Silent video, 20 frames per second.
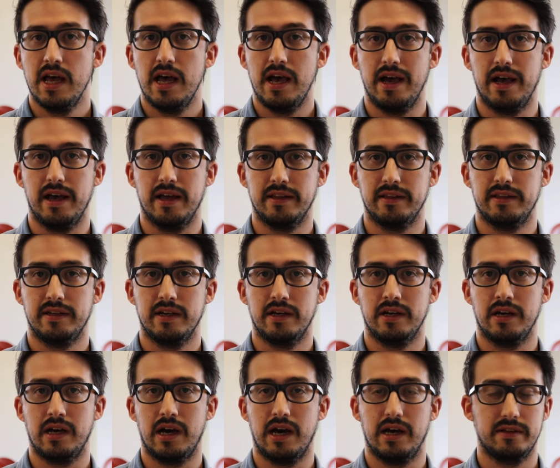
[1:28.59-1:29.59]
and
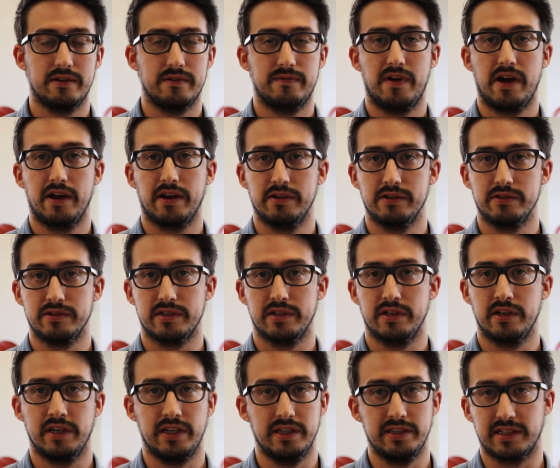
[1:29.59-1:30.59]
uh, other various
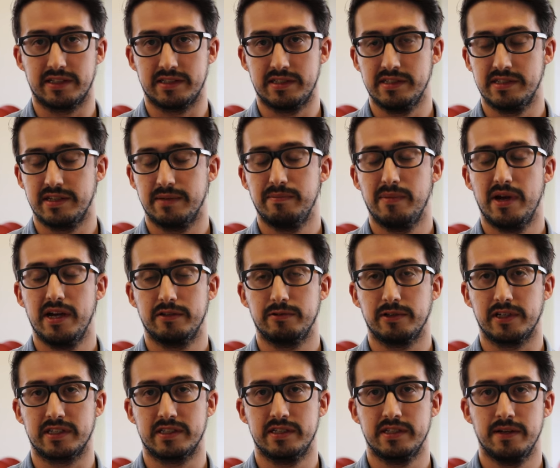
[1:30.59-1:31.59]
indexes and
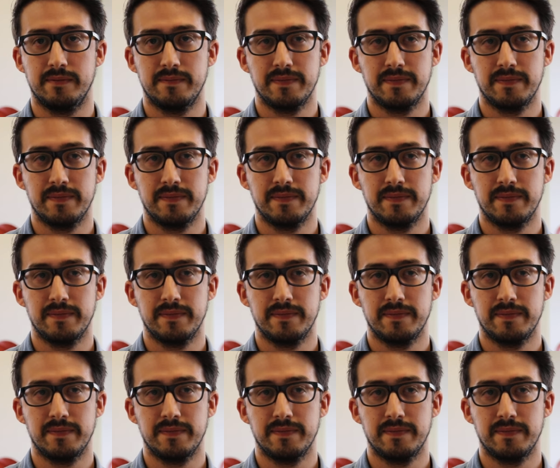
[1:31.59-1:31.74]
metrics